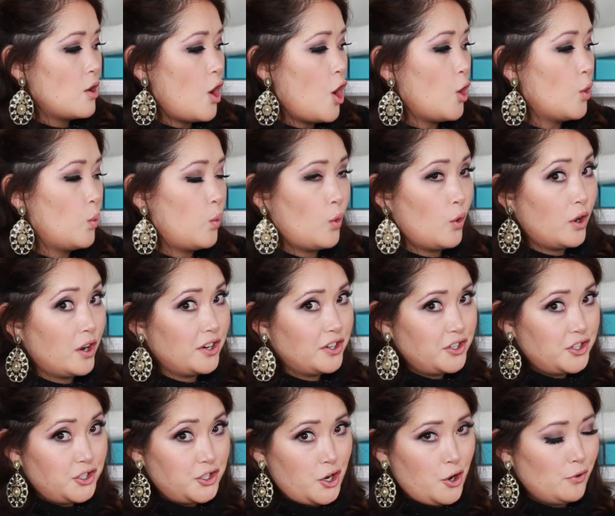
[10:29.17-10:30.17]
award
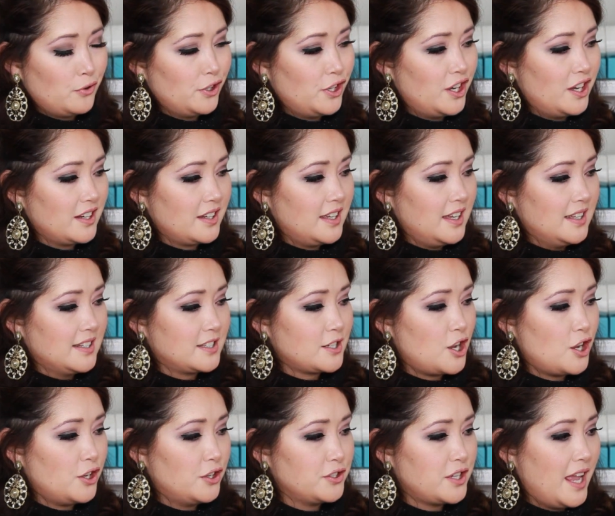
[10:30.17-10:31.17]
show look. It's
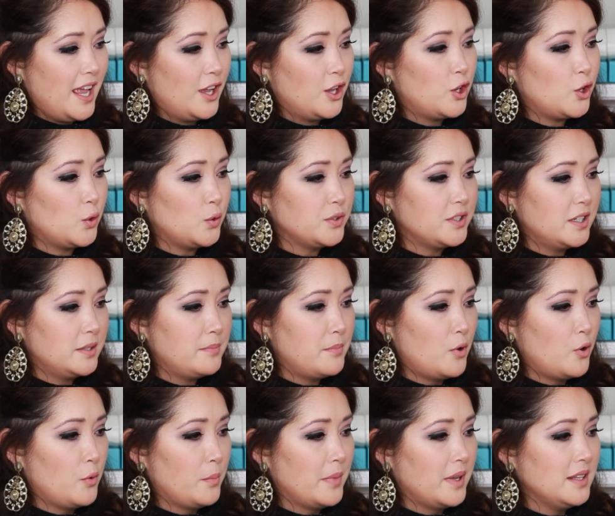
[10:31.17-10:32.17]
called a golden
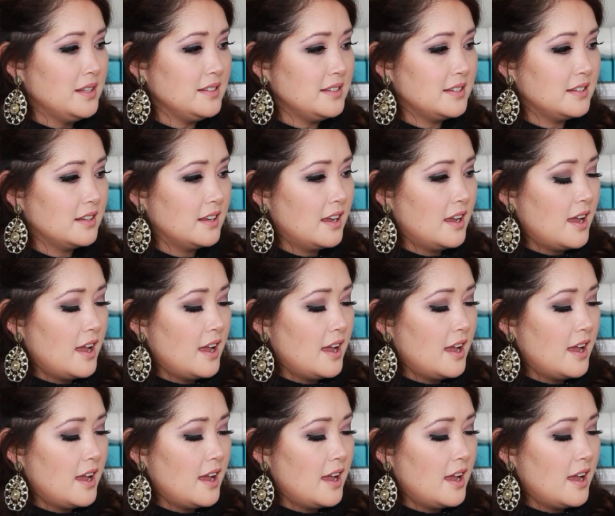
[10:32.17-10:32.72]
moment.